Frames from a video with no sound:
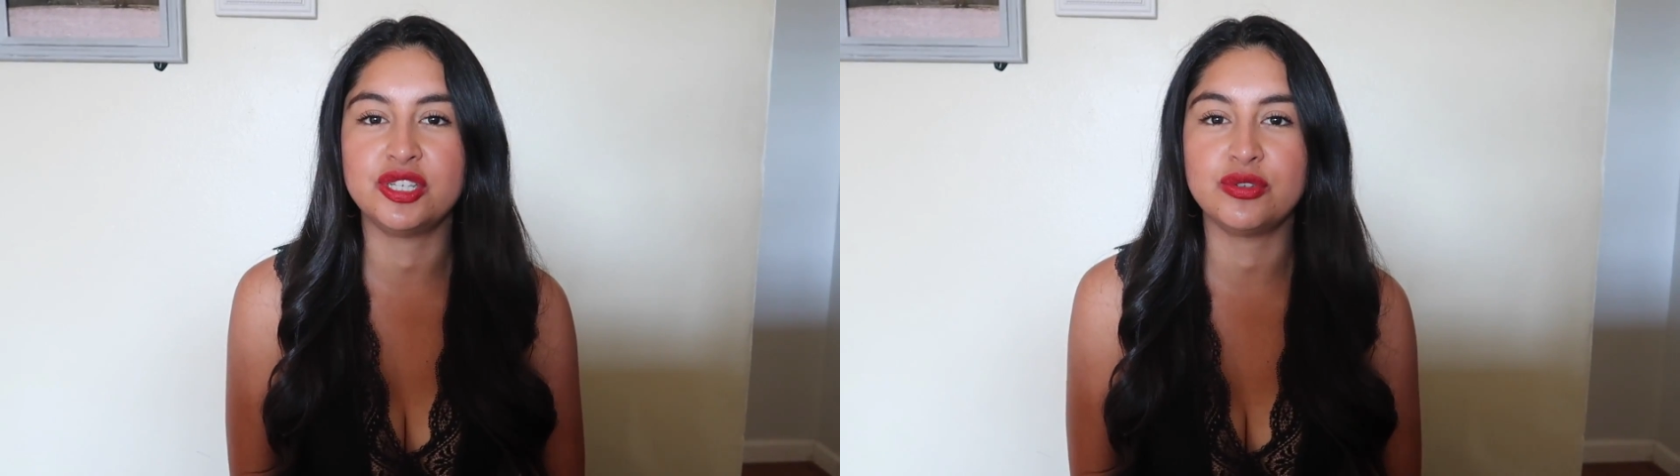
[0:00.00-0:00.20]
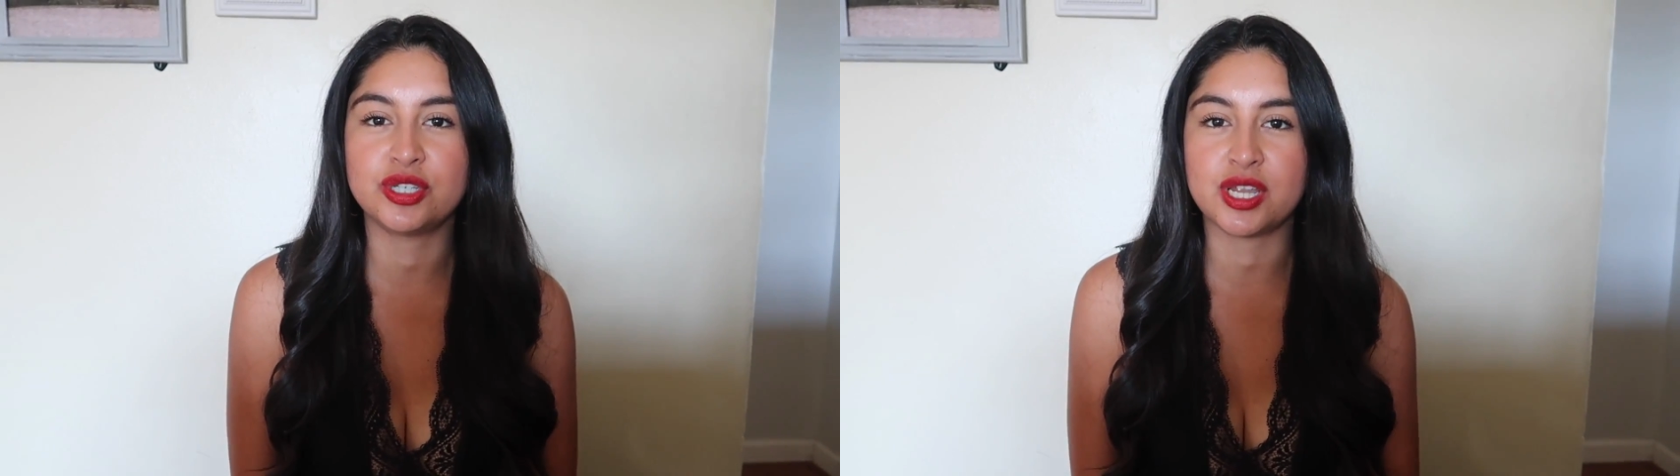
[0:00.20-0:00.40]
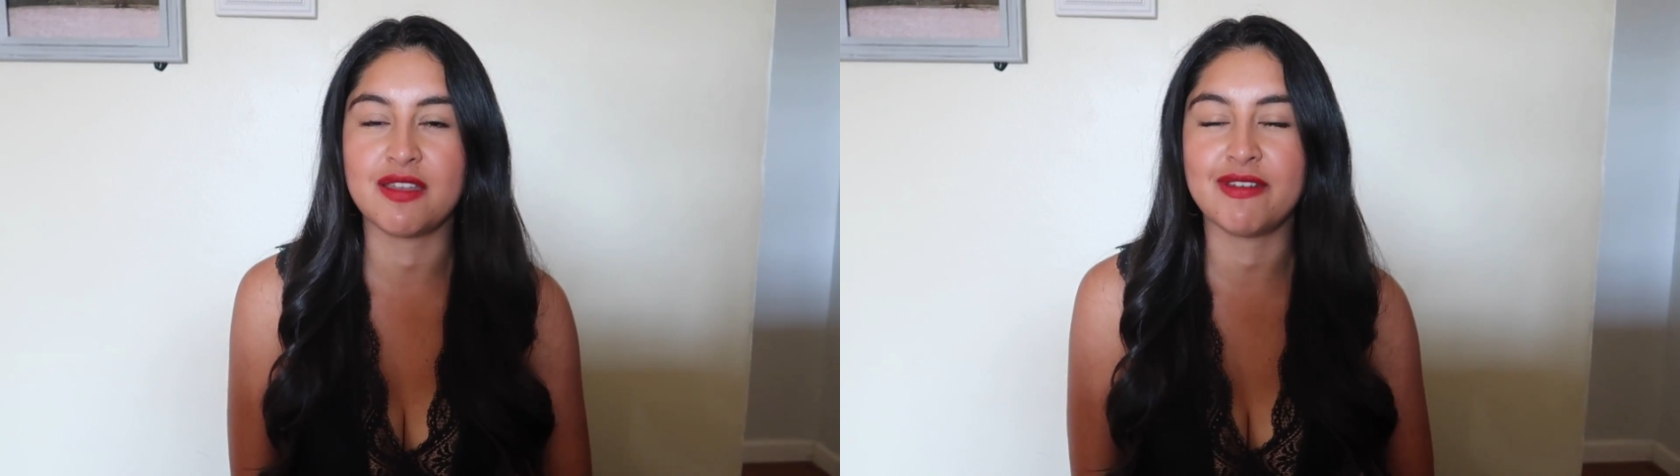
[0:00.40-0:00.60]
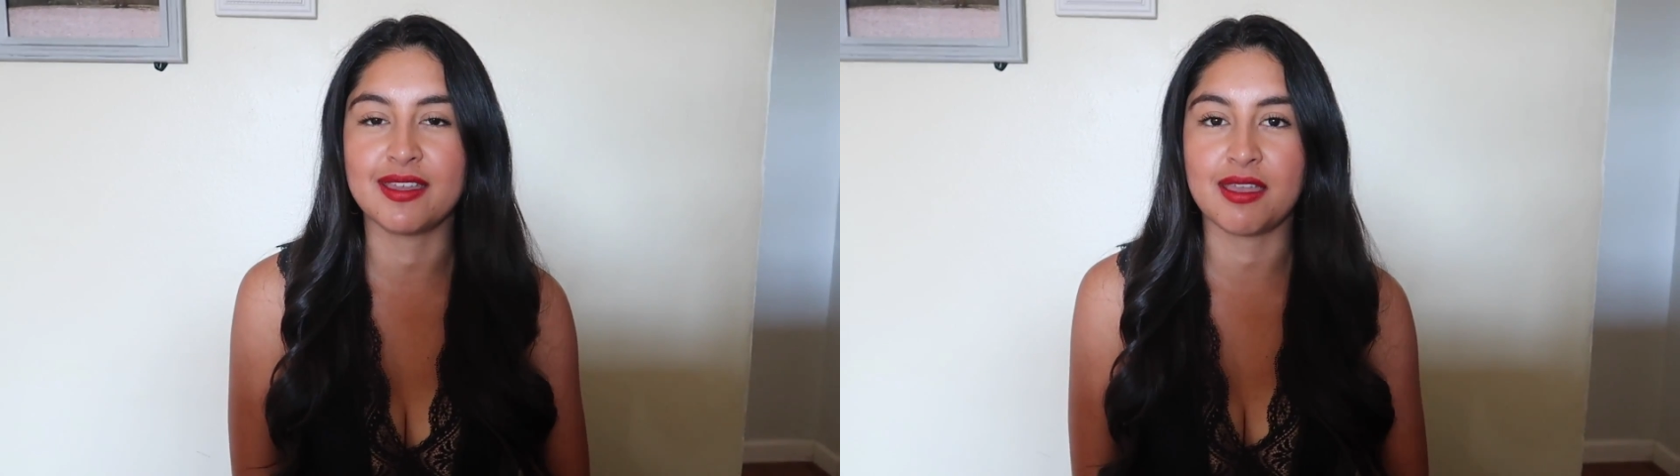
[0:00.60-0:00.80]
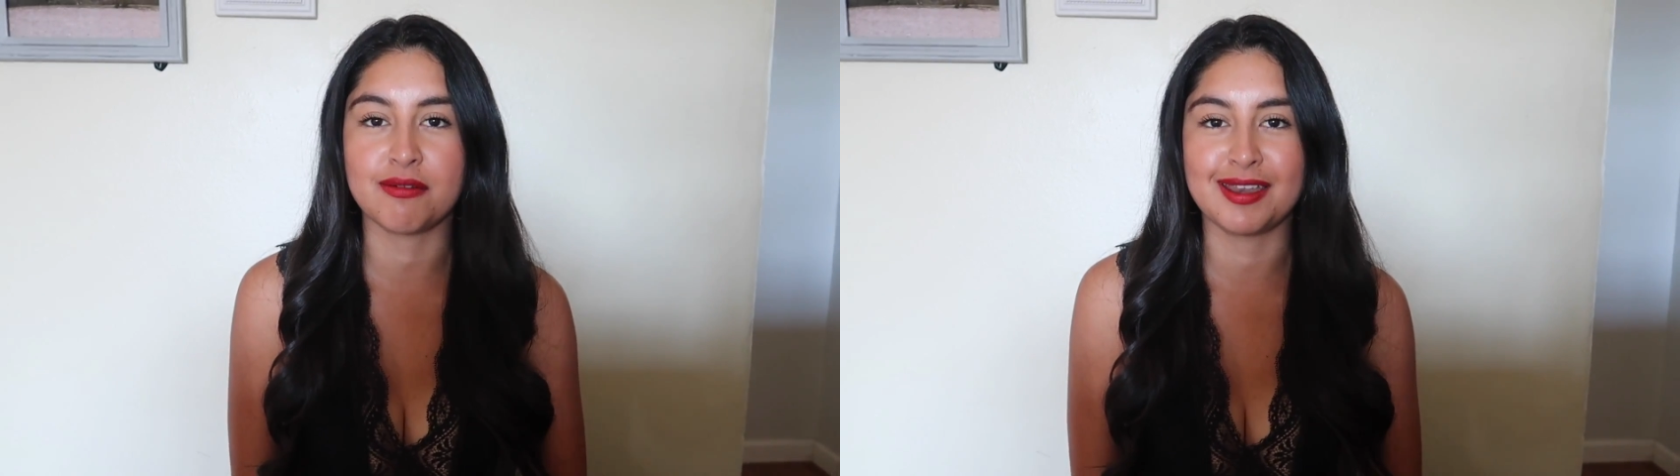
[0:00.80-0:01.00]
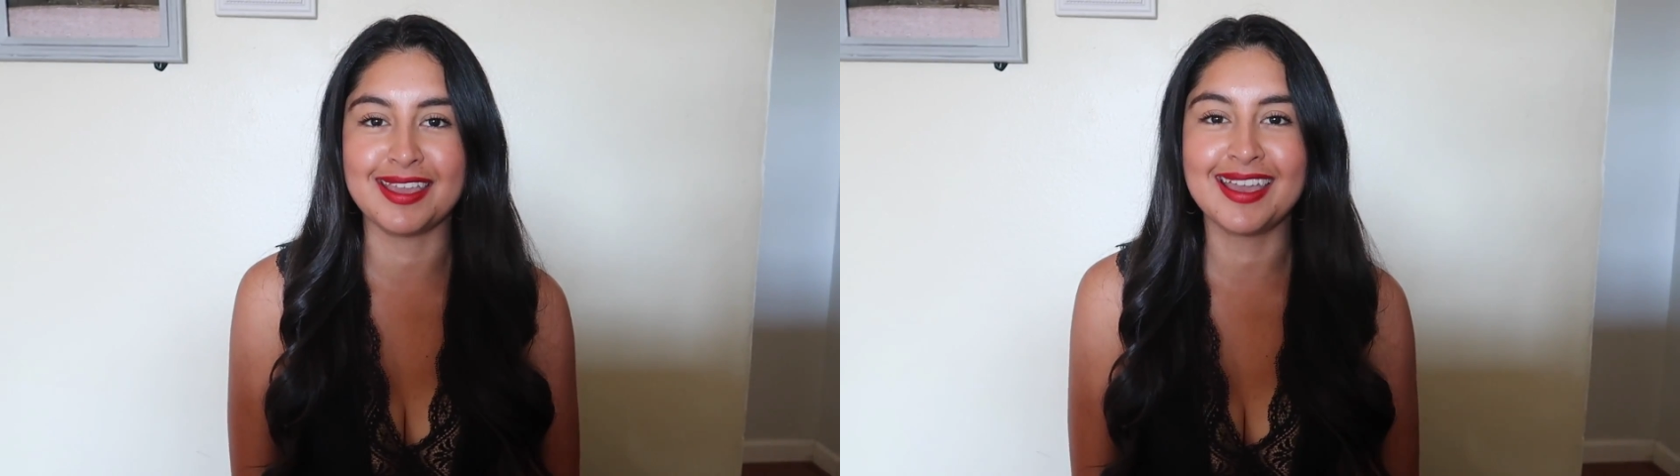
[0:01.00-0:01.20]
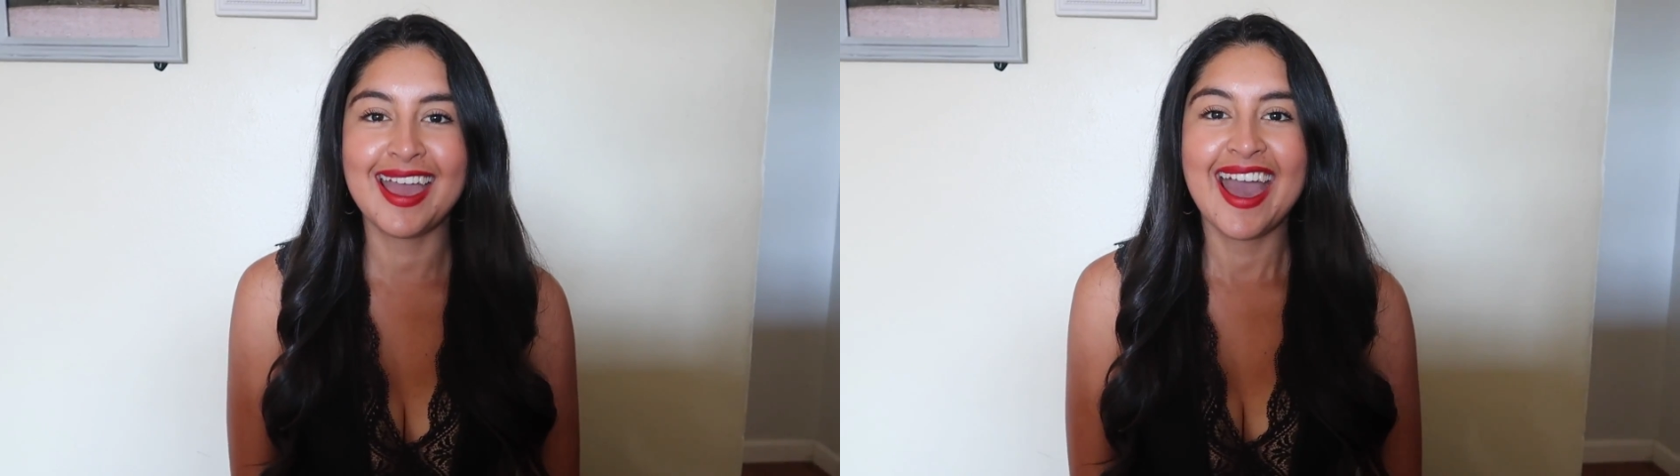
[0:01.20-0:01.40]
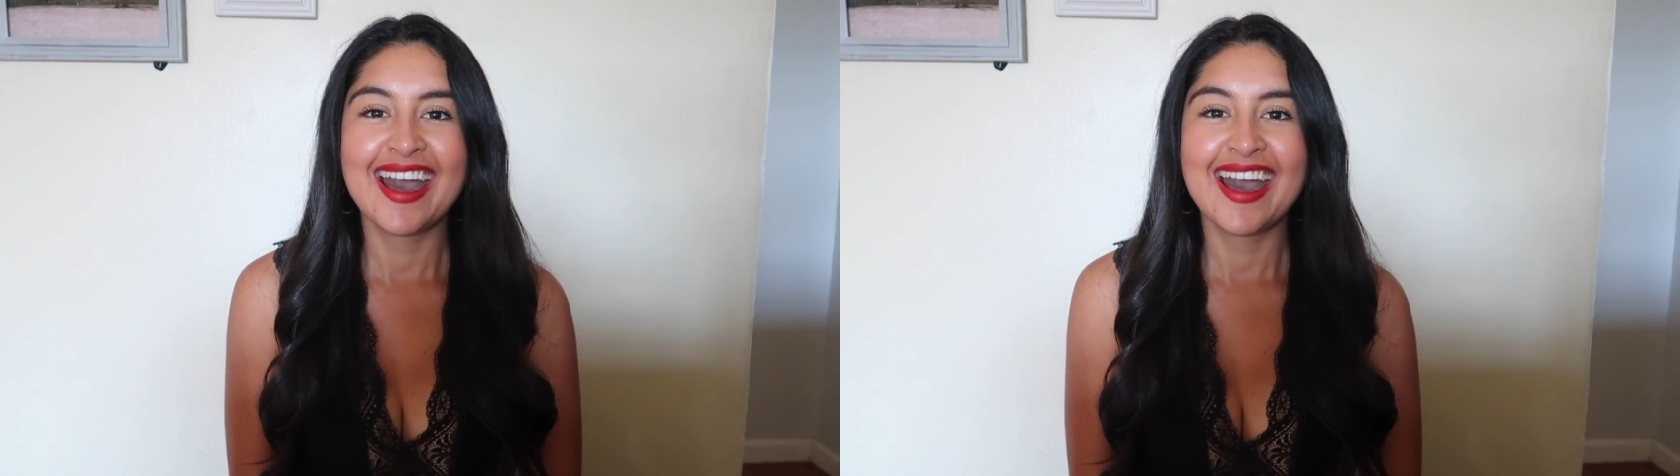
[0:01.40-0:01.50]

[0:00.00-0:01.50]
to shave and get ready.